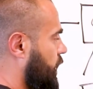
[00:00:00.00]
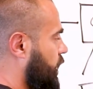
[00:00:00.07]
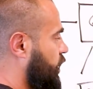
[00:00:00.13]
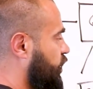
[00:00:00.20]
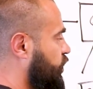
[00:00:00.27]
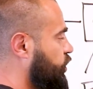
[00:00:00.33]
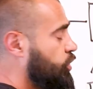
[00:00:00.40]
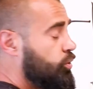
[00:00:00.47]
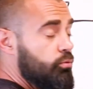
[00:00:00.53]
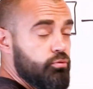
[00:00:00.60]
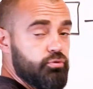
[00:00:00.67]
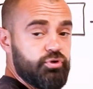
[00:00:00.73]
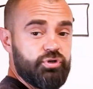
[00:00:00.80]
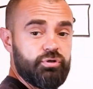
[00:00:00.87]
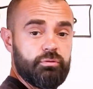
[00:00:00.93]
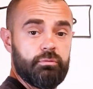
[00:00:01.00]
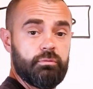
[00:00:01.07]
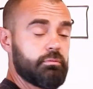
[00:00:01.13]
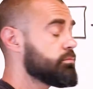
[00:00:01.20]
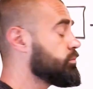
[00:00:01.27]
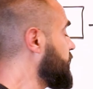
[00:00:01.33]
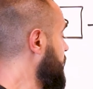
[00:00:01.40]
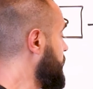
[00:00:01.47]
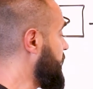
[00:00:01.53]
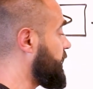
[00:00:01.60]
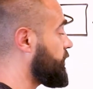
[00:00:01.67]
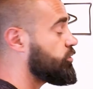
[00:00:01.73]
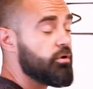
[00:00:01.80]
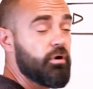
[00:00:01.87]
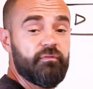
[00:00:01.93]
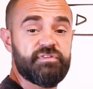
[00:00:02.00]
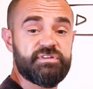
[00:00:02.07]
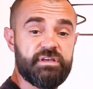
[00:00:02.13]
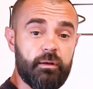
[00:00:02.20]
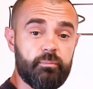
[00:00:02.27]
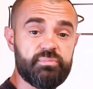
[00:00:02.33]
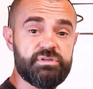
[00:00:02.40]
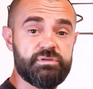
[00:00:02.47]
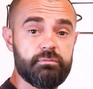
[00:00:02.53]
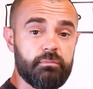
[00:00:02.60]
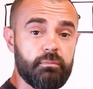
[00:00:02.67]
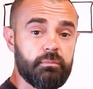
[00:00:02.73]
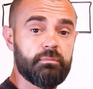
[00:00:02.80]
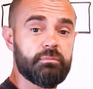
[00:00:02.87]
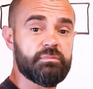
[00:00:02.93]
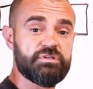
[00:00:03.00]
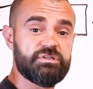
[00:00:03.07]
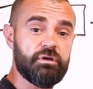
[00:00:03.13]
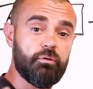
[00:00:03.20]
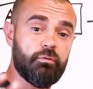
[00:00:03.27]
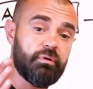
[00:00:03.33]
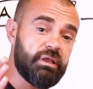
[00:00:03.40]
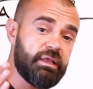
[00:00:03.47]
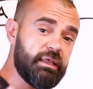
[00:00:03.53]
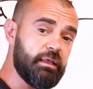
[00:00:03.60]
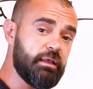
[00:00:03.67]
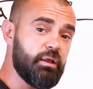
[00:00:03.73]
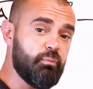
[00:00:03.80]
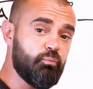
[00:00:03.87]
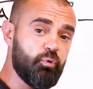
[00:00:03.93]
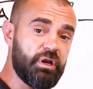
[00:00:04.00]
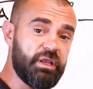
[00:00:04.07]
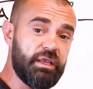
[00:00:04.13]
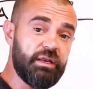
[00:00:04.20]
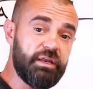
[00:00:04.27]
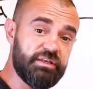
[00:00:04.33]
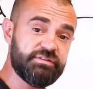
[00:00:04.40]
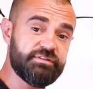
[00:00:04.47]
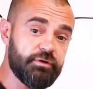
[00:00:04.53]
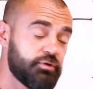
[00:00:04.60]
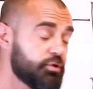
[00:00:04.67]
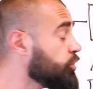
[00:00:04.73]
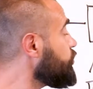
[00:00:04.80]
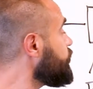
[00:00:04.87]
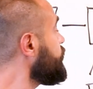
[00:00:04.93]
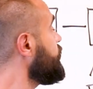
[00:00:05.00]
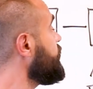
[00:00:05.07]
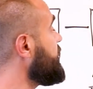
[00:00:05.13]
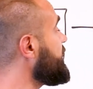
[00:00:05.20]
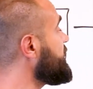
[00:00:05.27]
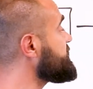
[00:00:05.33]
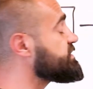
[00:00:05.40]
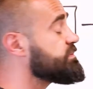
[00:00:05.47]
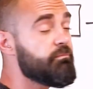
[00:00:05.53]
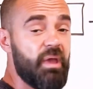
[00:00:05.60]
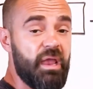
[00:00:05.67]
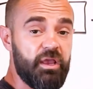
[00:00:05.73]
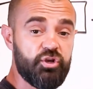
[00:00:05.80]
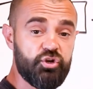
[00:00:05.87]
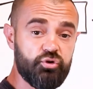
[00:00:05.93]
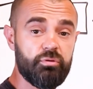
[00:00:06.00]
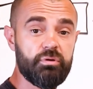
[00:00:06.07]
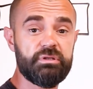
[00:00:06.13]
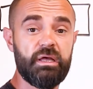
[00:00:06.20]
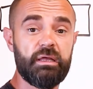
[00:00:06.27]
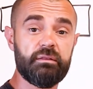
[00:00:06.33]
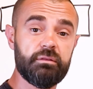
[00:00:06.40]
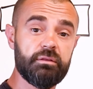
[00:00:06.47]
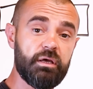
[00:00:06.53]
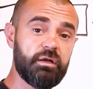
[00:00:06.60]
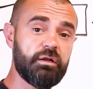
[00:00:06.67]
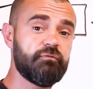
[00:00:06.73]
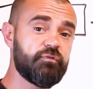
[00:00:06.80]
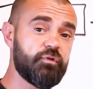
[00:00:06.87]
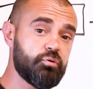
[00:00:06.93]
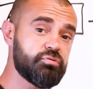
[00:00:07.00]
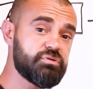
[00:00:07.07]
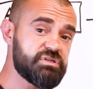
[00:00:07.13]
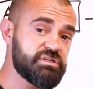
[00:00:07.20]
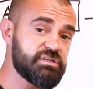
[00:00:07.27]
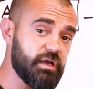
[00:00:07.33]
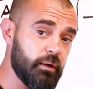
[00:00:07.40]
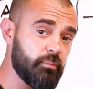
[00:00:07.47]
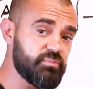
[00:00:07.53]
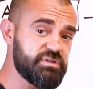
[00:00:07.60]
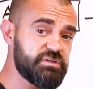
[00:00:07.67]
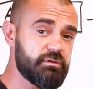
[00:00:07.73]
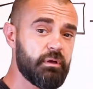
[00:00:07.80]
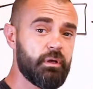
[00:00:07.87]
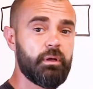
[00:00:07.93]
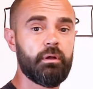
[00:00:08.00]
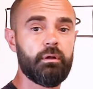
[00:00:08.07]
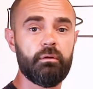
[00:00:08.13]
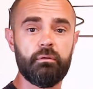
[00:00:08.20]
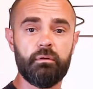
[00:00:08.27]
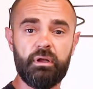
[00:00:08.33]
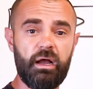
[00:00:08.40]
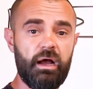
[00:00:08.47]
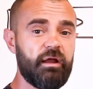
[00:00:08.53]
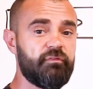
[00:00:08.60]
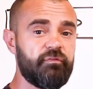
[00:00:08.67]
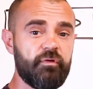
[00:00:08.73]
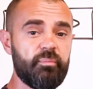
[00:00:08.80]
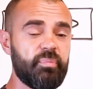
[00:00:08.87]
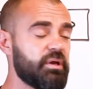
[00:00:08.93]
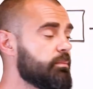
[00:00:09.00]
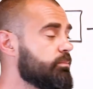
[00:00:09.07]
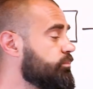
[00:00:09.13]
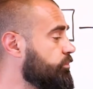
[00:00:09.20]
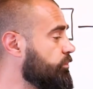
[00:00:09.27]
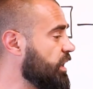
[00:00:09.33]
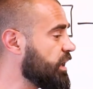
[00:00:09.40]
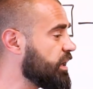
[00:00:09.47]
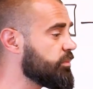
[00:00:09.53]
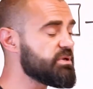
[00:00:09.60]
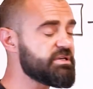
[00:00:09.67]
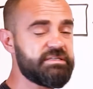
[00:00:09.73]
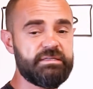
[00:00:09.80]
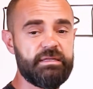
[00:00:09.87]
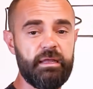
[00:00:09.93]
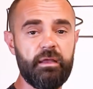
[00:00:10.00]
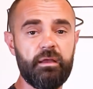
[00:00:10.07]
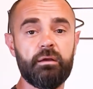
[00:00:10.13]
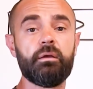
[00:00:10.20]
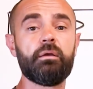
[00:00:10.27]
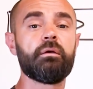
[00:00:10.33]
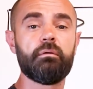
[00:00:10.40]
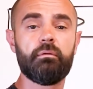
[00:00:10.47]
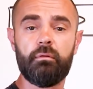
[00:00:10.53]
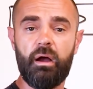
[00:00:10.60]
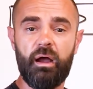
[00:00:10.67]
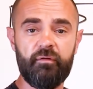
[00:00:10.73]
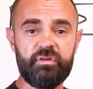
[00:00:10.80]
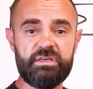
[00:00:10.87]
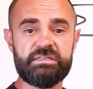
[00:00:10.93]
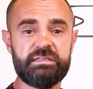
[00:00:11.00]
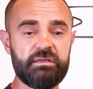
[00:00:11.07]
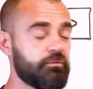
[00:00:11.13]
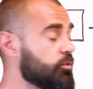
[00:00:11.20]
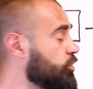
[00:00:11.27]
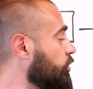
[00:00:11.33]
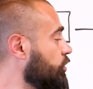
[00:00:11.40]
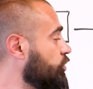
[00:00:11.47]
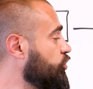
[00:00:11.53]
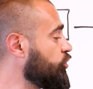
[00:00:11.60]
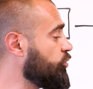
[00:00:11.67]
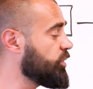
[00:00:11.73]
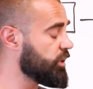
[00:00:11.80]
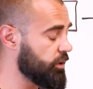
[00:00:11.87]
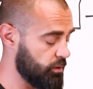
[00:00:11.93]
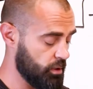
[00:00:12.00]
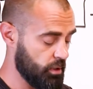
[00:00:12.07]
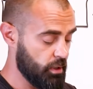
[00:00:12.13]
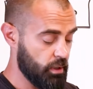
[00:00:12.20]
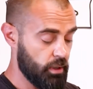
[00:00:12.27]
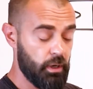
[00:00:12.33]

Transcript: a huge amount of subs. So what he needs to do is make sure that none of those subs, God forbid, make a mistake. Obviously, we're all human.